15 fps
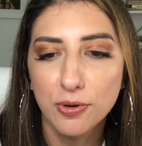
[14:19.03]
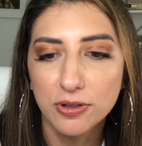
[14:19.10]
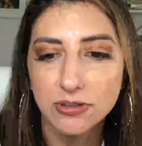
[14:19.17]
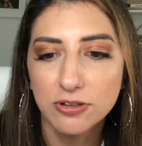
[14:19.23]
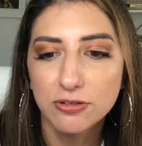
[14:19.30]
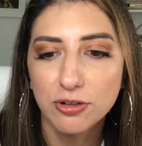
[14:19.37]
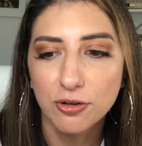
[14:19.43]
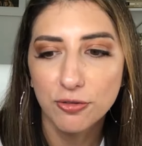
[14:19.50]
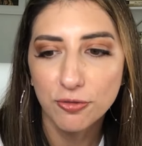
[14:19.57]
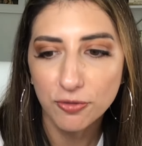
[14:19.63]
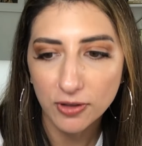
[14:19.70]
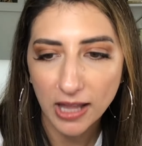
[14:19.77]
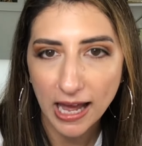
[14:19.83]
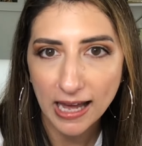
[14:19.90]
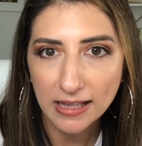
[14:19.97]
pointy toe
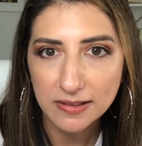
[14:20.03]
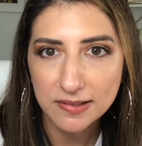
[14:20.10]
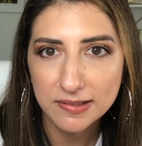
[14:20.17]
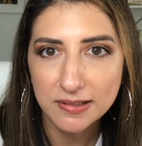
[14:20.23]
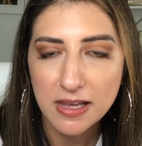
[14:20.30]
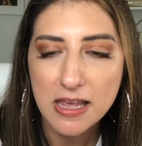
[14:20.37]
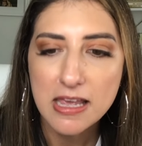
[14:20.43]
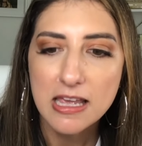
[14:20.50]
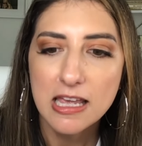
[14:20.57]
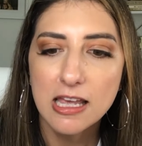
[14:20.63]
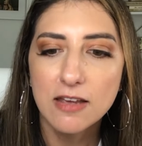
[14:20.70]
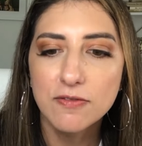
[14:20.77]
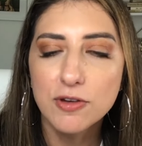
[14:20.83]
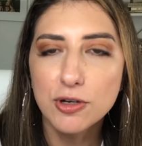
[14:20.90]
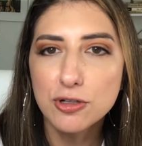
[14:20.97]
flats.
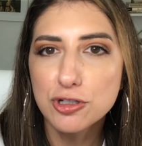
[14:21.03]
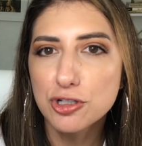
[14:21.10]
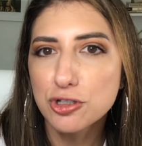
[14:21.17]
If you're